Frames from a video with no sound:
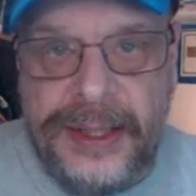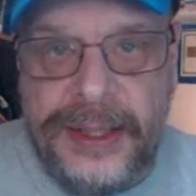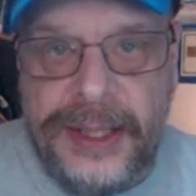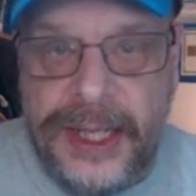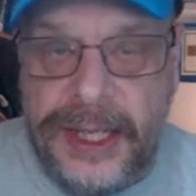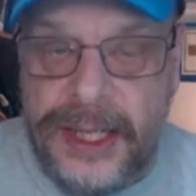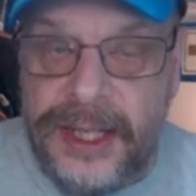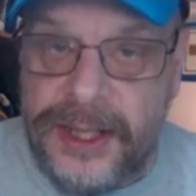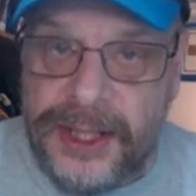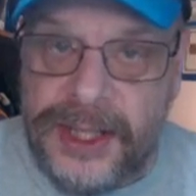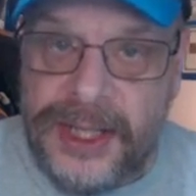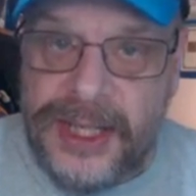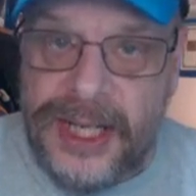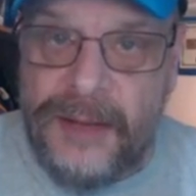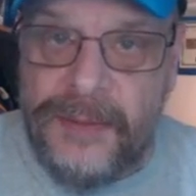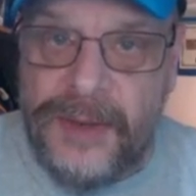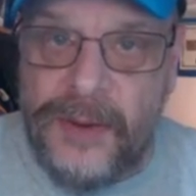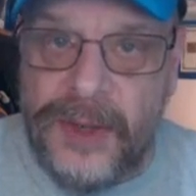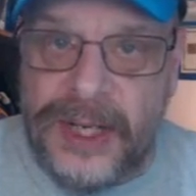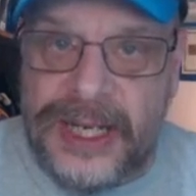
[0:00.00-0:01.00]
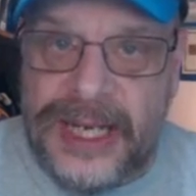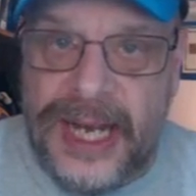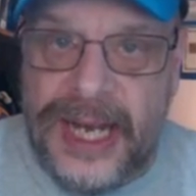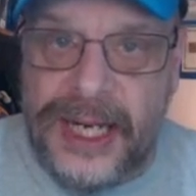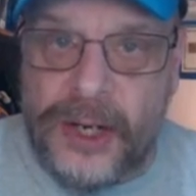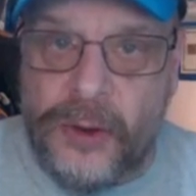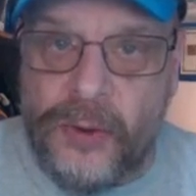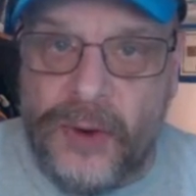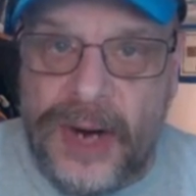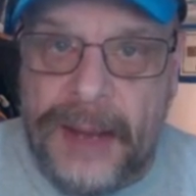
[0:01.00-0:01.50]
Can you just tell me what kind
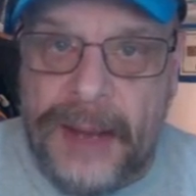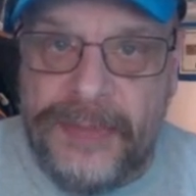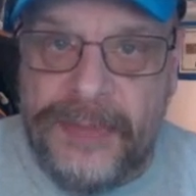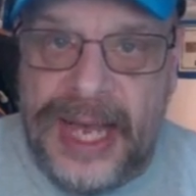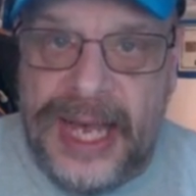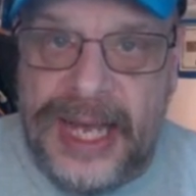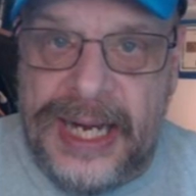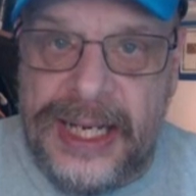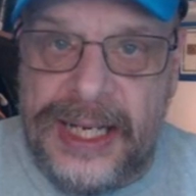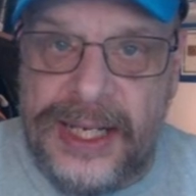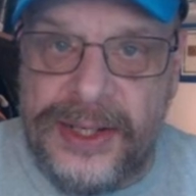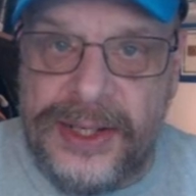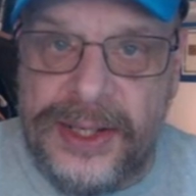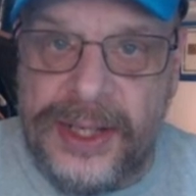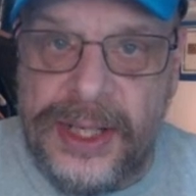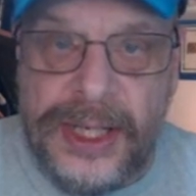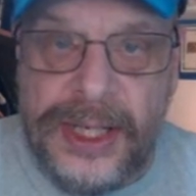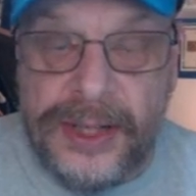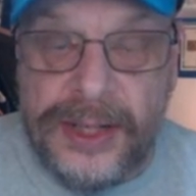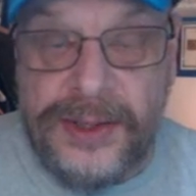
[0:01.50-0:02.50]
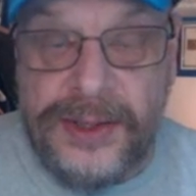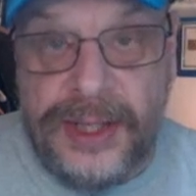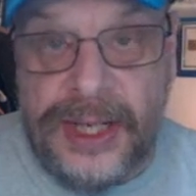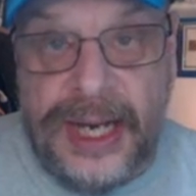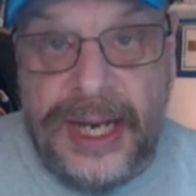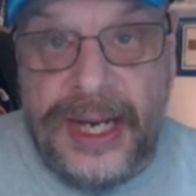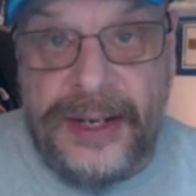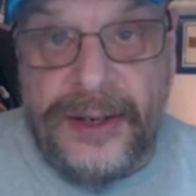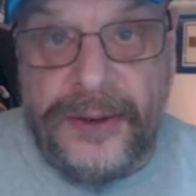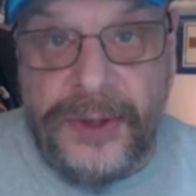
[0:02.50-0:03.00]
of crap that is? Because
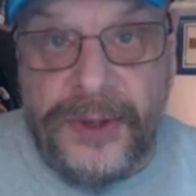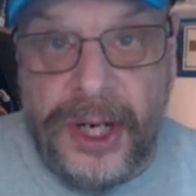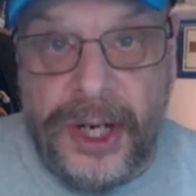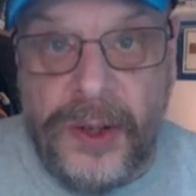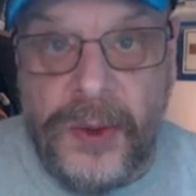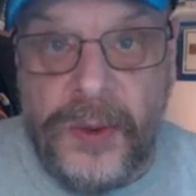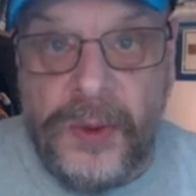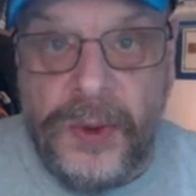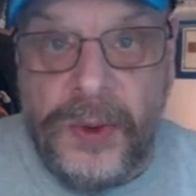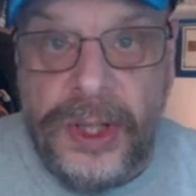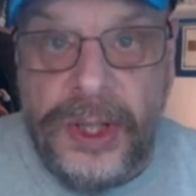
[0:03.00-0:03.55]
I don't know.